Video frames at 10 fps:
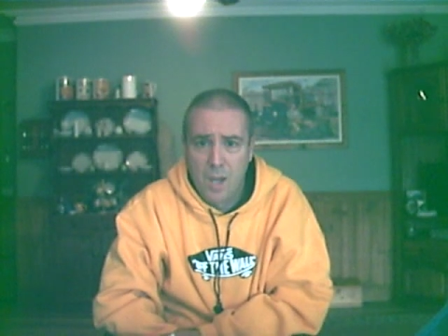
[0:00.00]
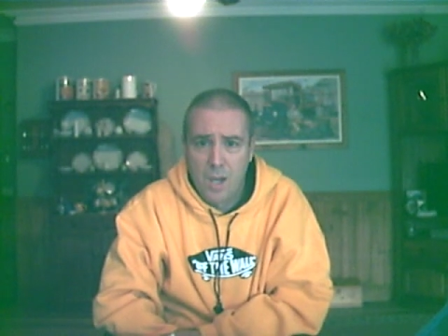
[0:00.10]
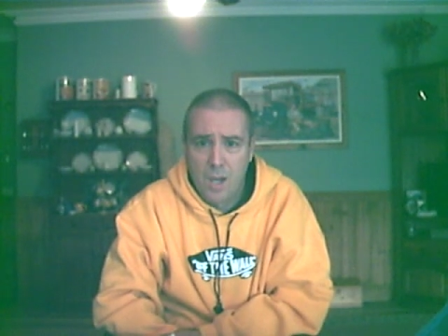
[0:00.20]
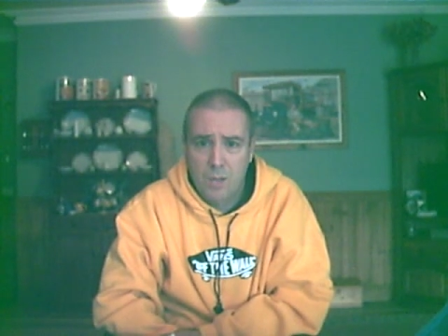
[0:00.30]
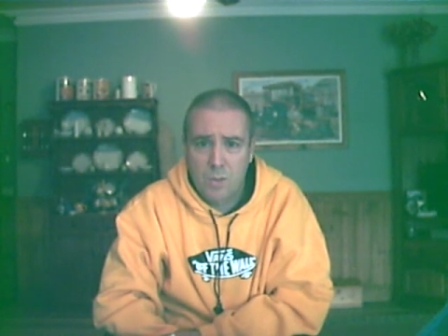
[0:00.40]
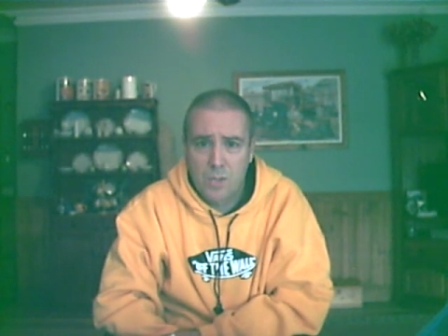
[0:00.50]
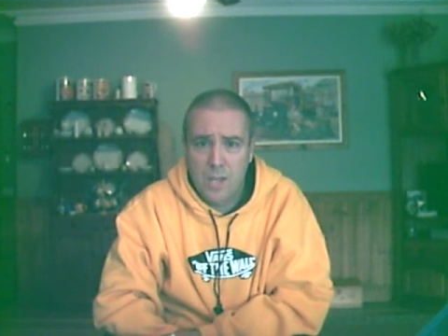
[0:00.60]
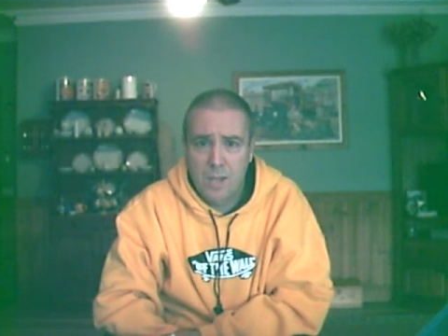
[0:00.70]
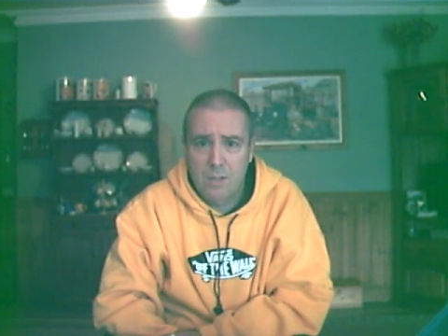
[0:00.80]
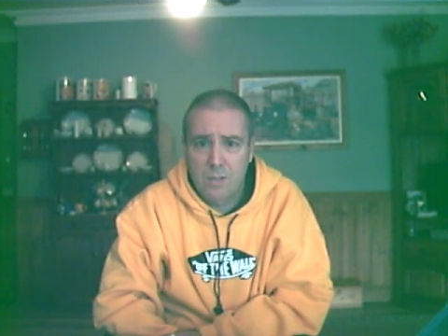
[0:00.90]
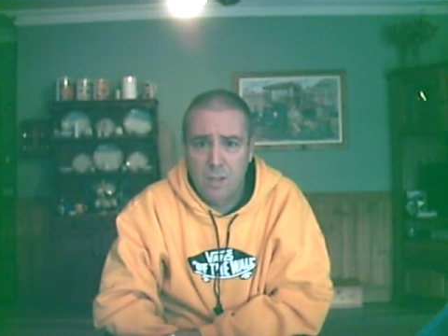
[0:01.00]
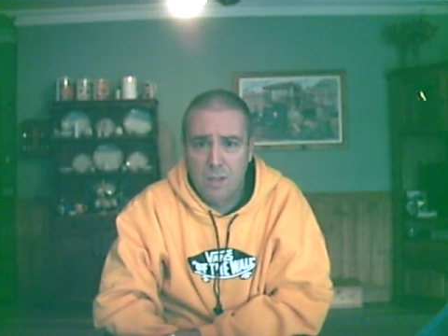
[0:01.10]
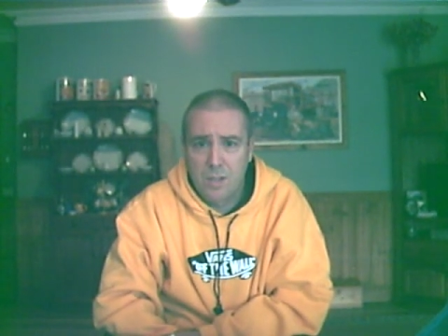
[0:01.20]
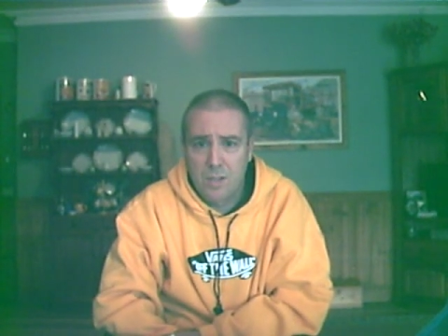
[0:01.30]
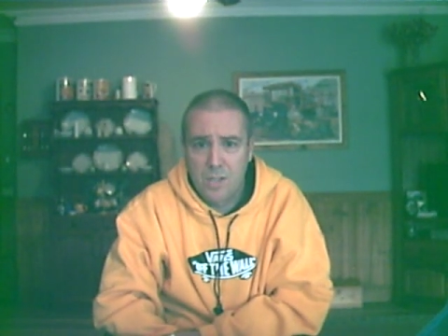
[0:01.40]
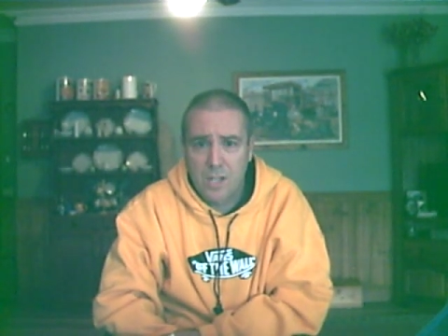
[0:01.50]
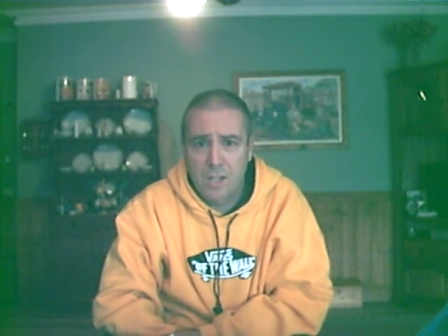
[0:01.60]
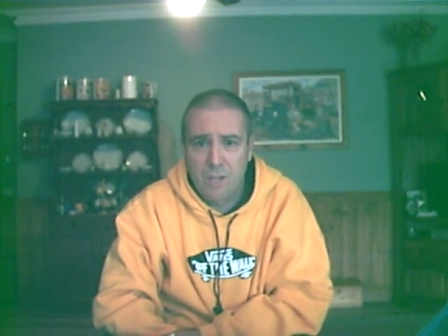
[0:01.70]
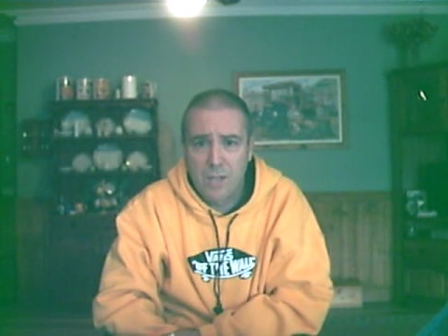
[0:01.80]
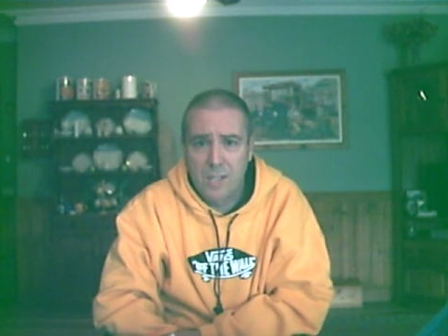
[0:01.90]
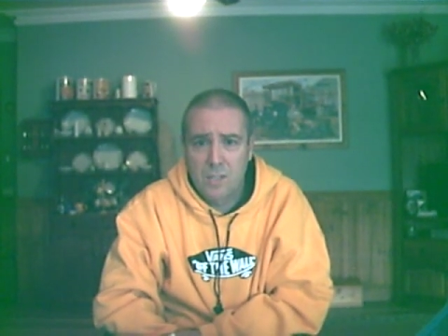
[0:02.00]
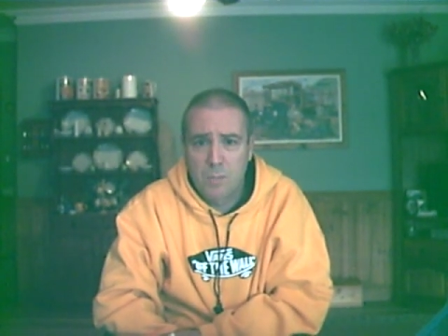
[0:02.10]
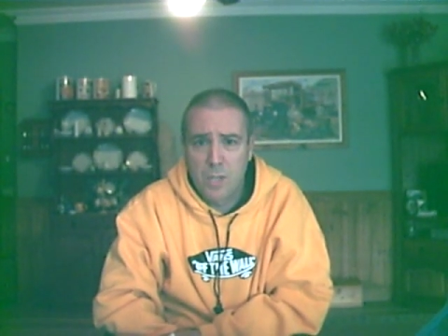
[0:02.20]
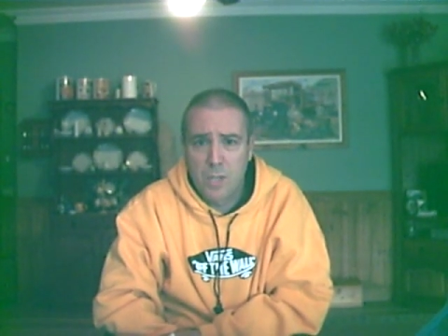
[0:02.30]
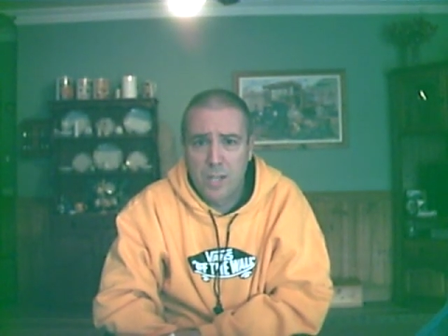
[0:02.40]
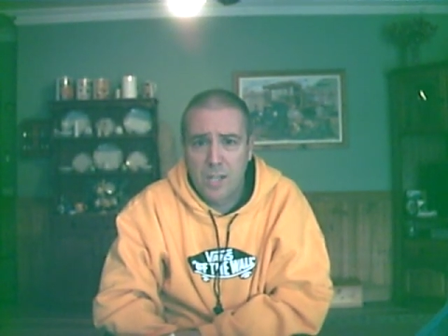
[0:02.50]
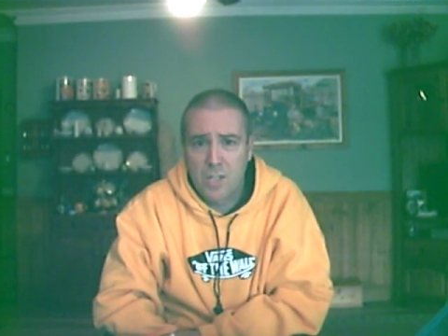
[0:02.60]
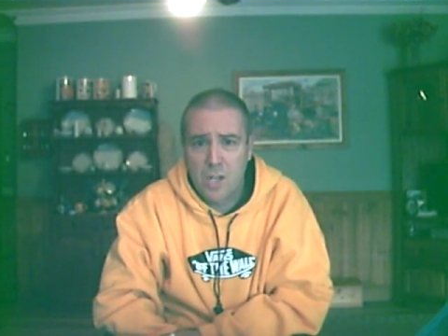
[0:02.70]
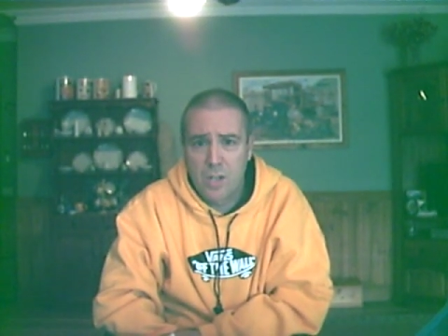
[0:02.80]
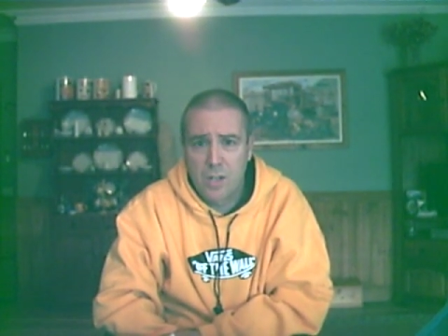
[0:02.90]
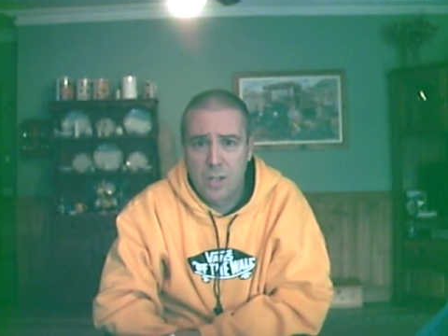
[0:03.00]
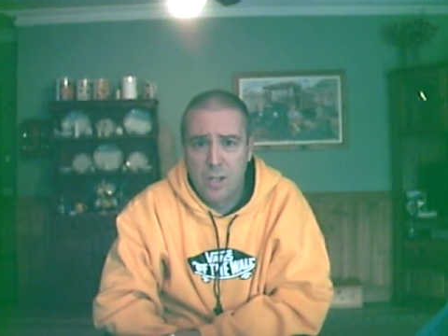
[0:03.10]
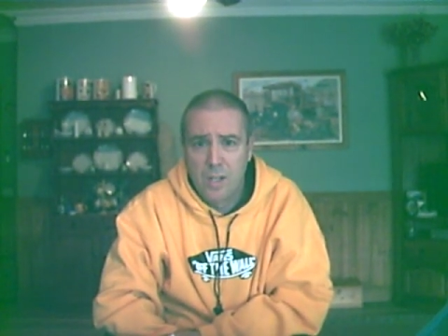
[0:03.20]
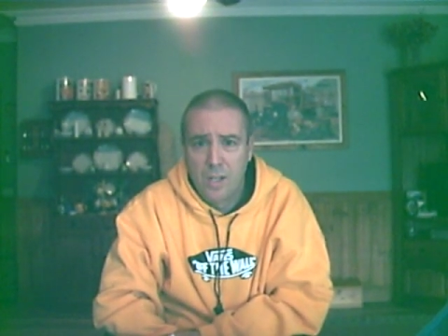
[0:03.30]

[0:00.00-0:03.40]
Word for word: ultrasound of the jugular veins in my neck showed a